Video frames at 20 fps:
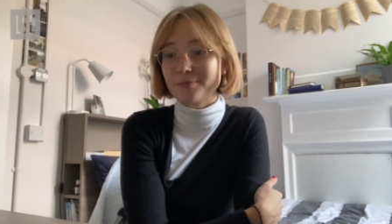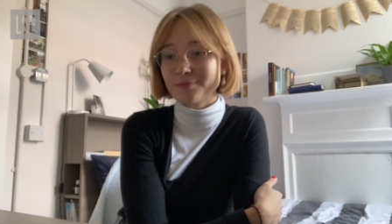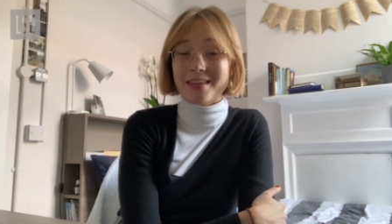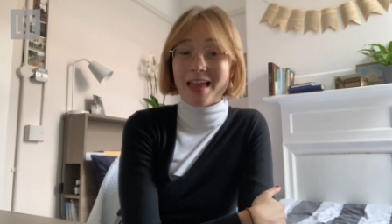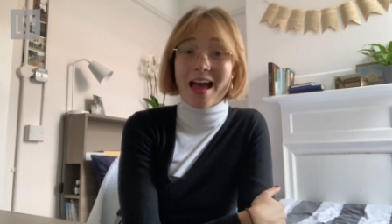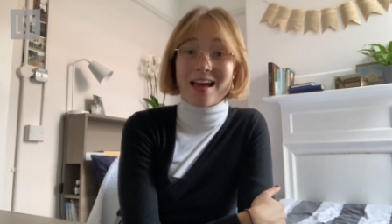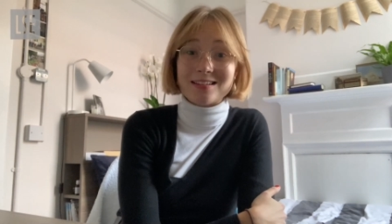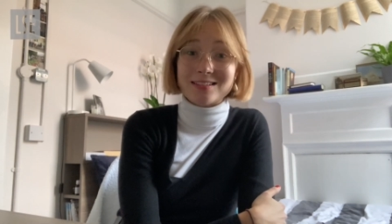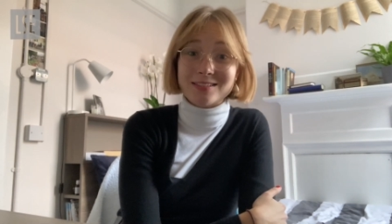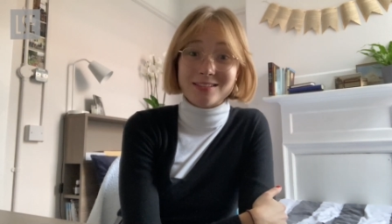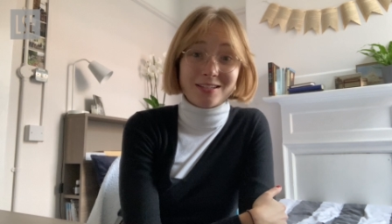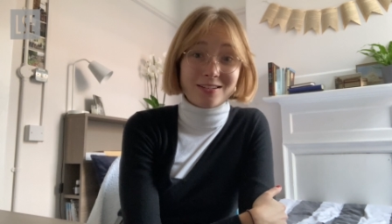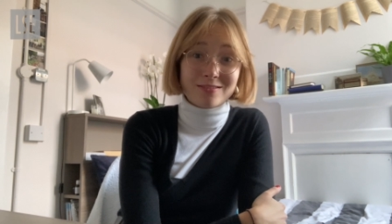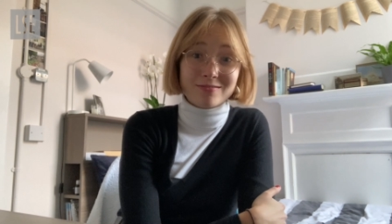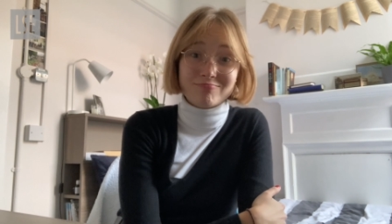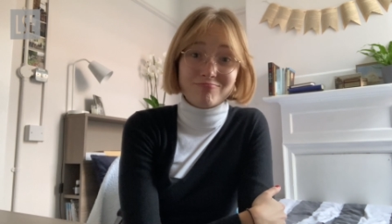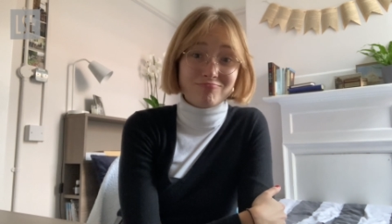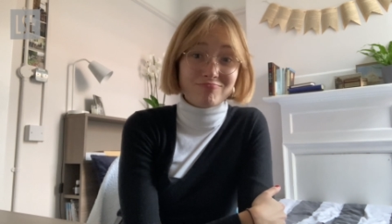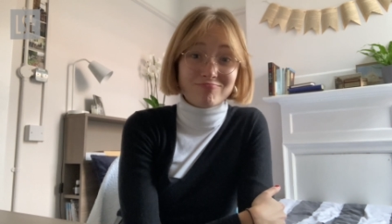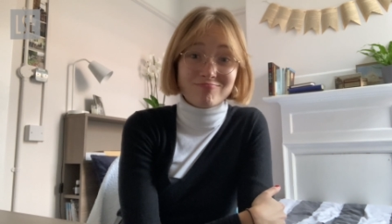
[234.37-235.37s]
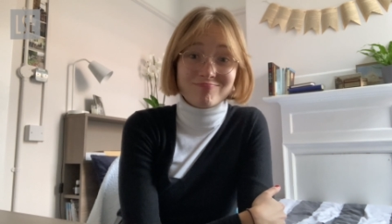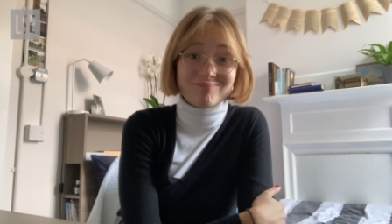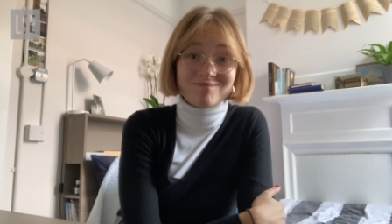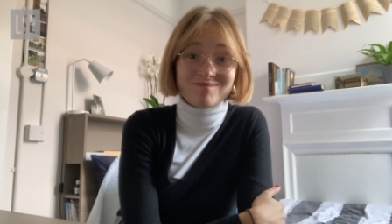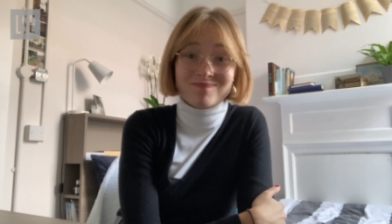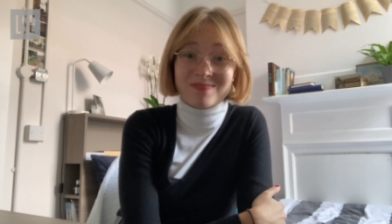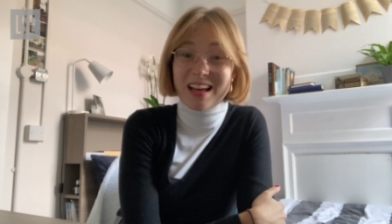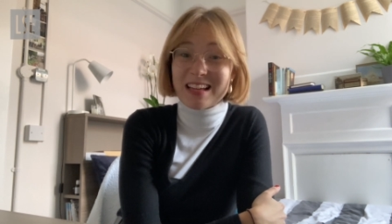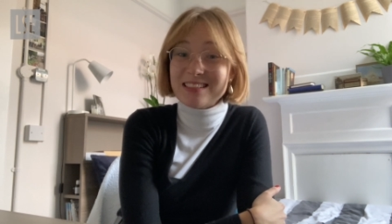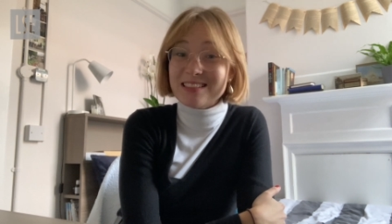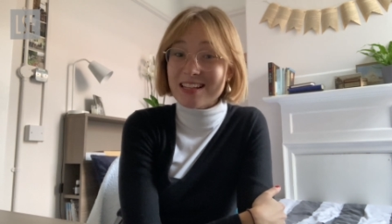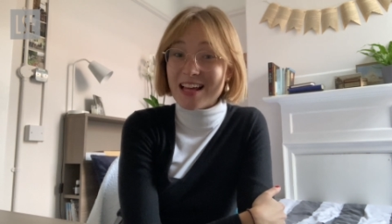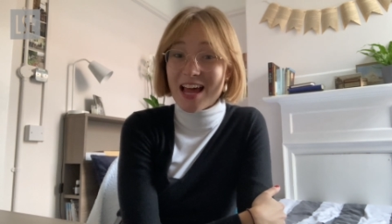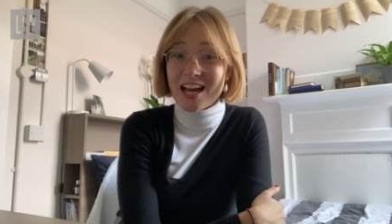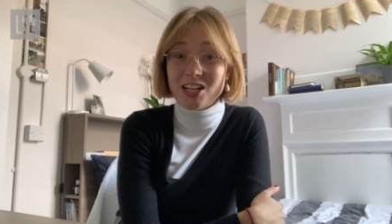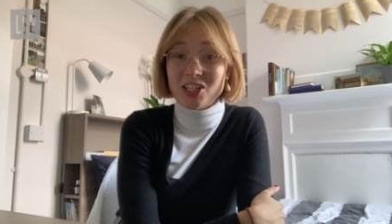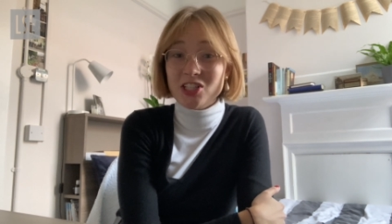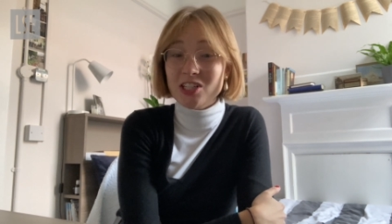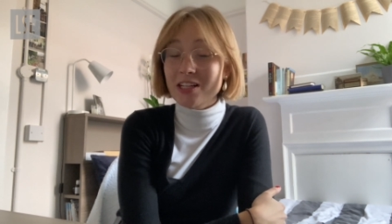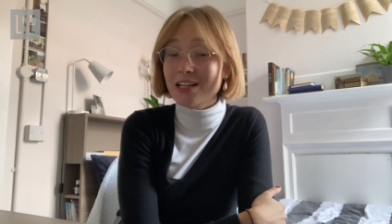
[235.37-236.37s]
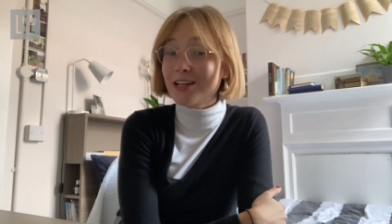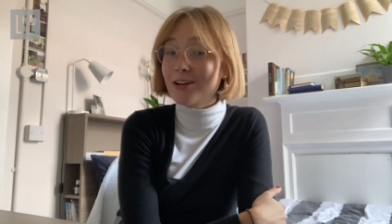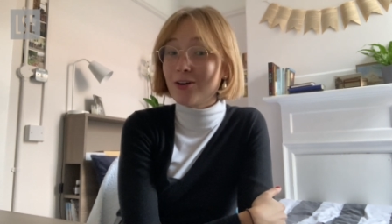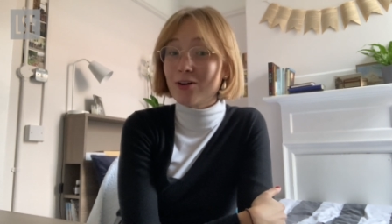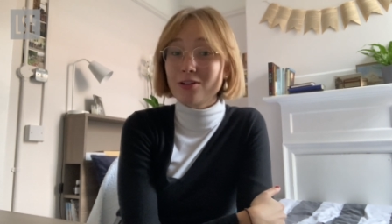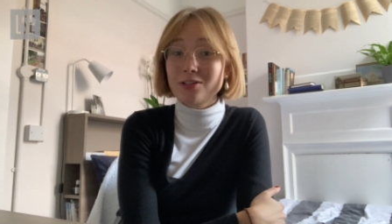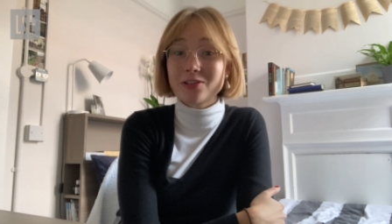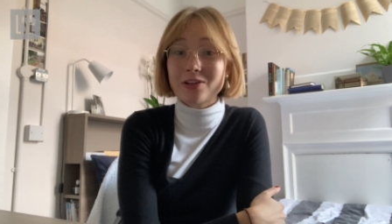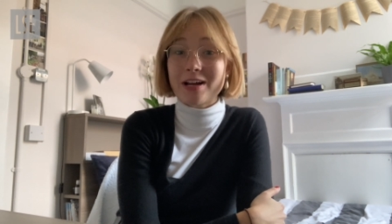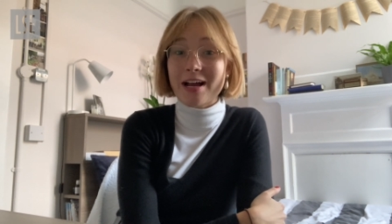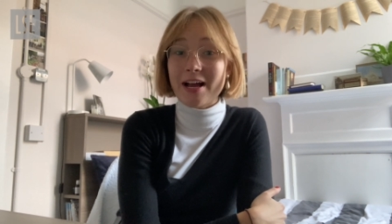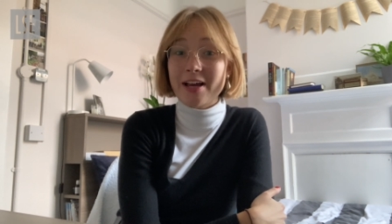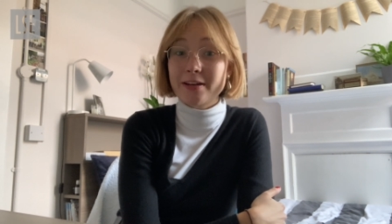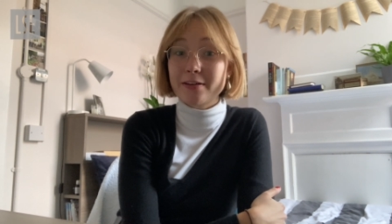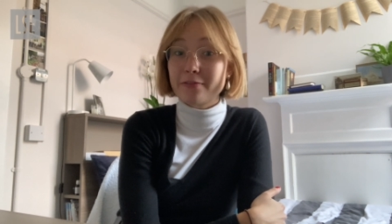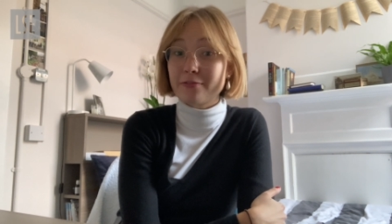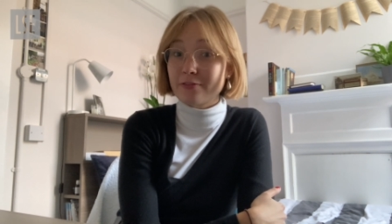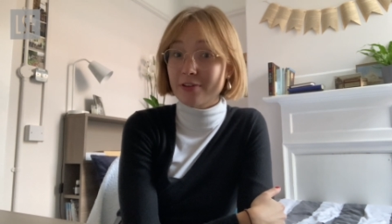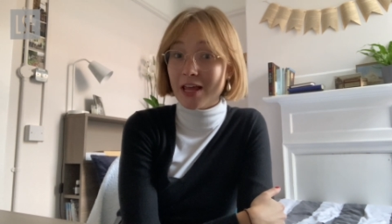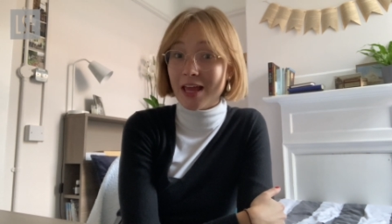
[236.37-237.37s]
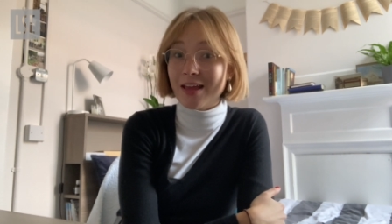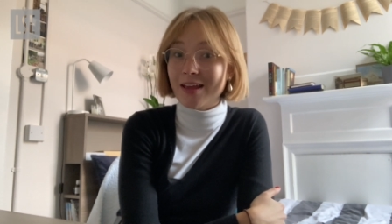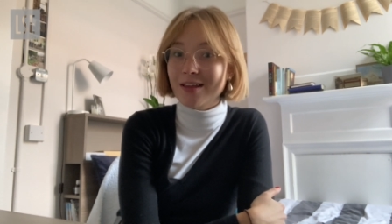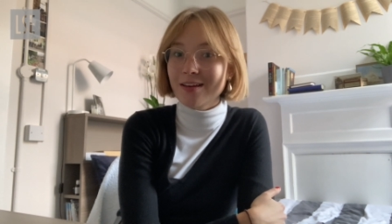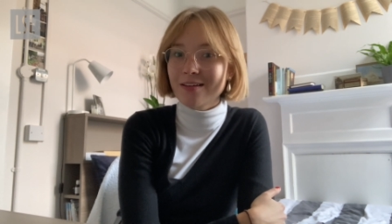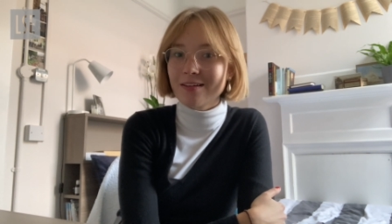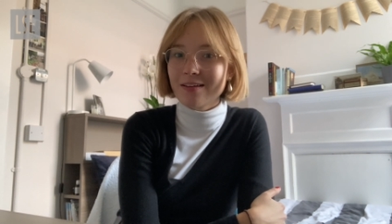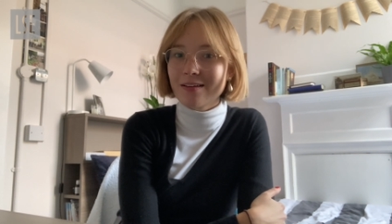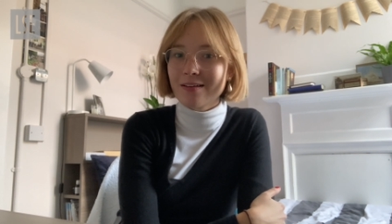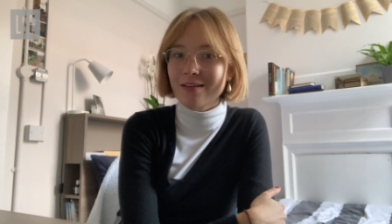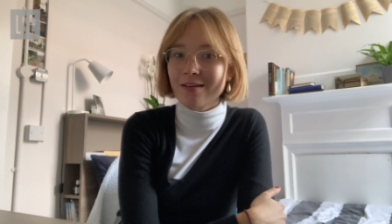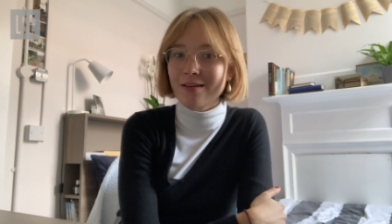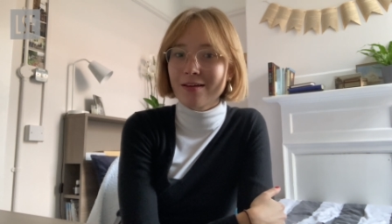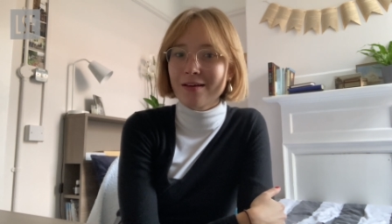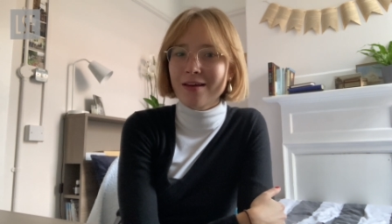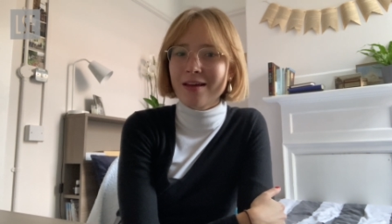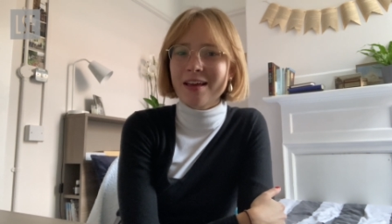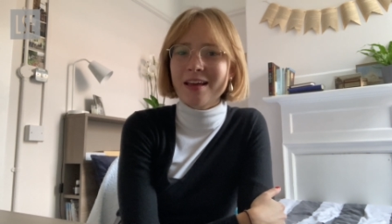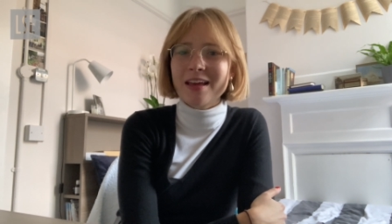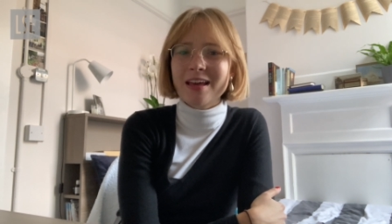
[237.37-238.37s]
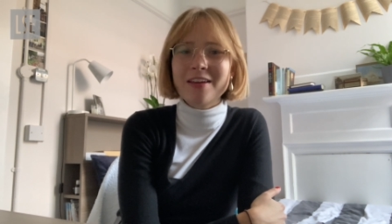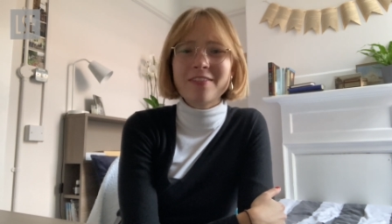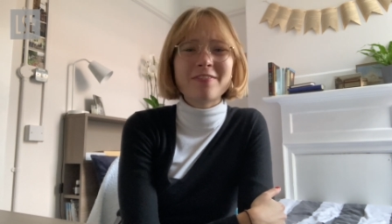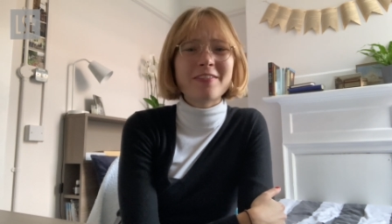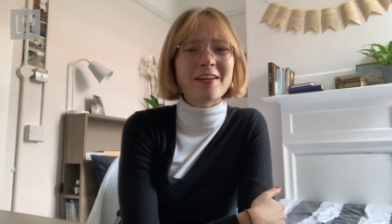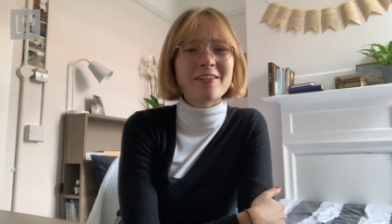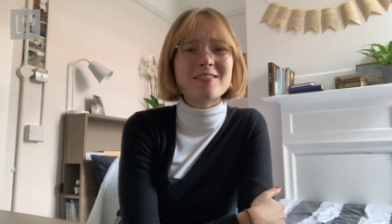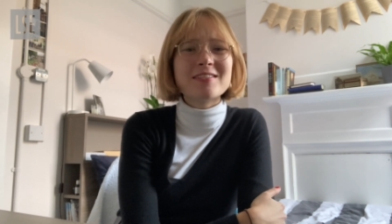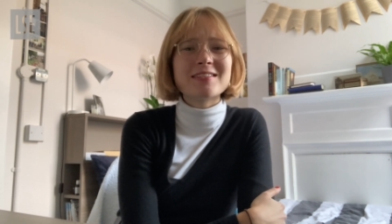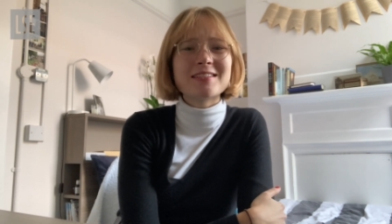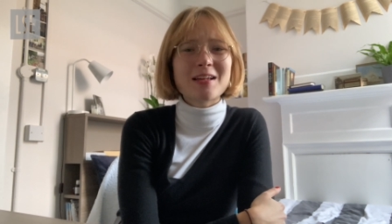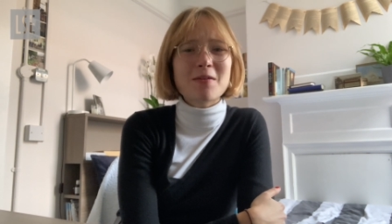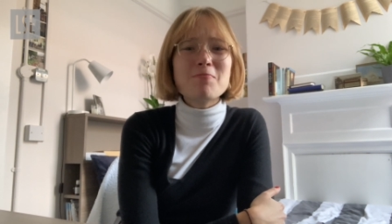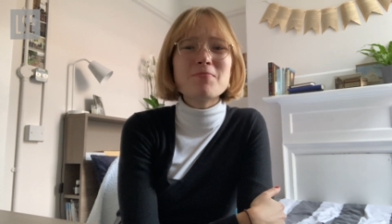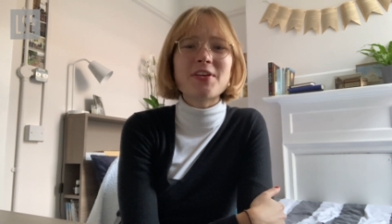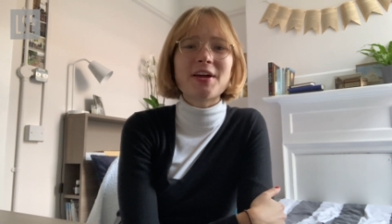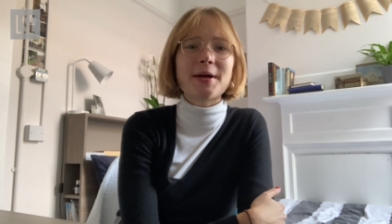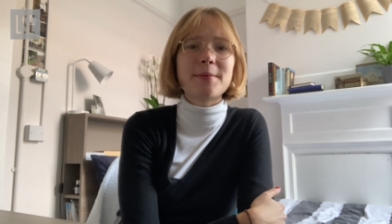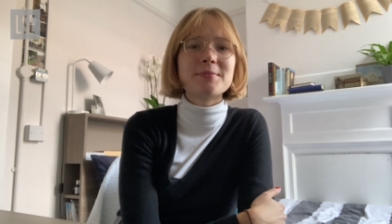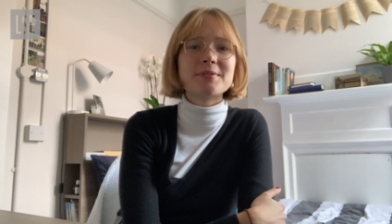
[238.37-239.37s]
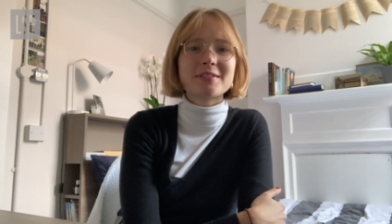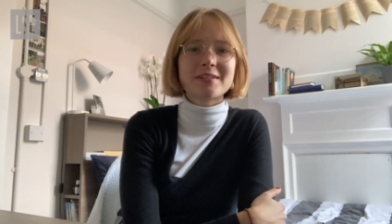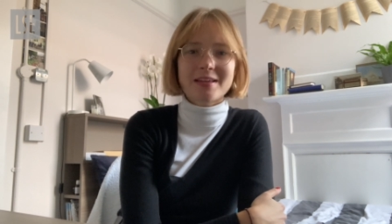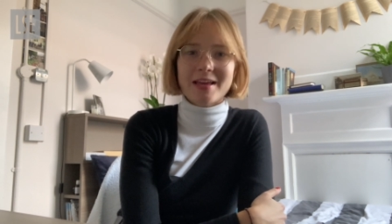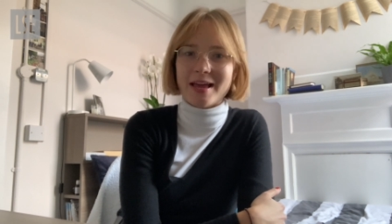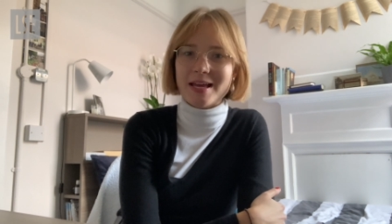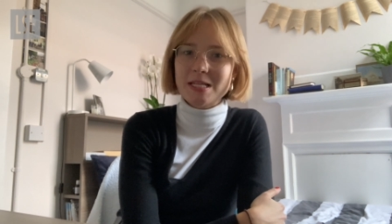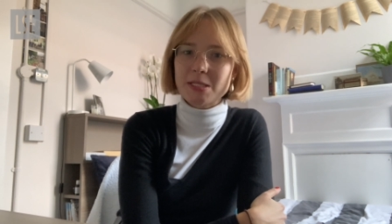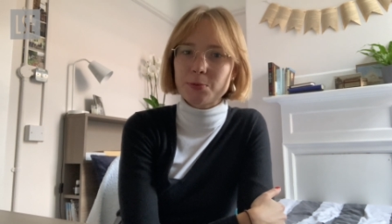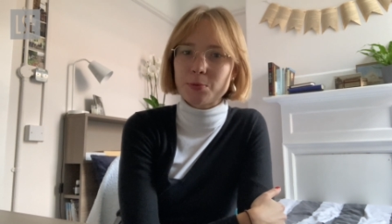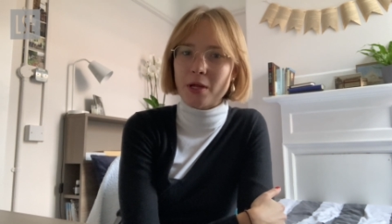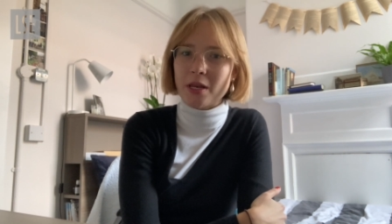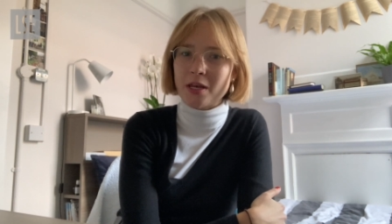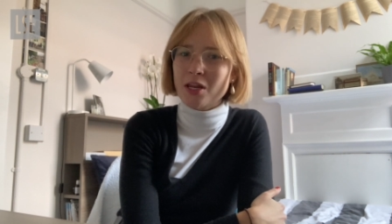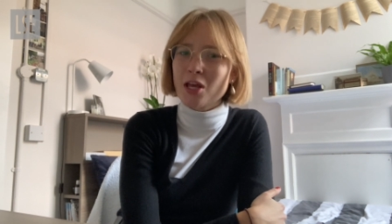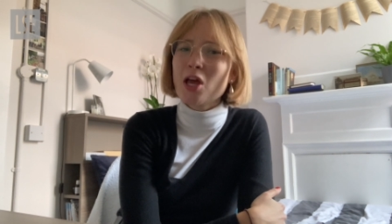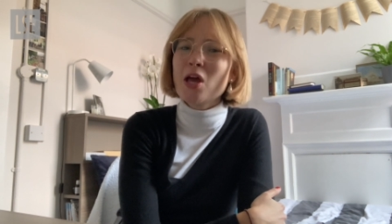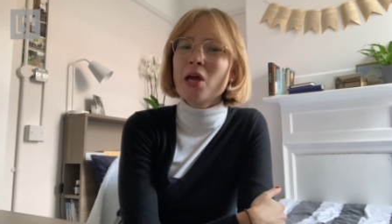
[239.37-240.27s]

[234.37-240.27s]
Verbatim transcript: Yes, and that's actually all you kind of need. If there is sometimes the case when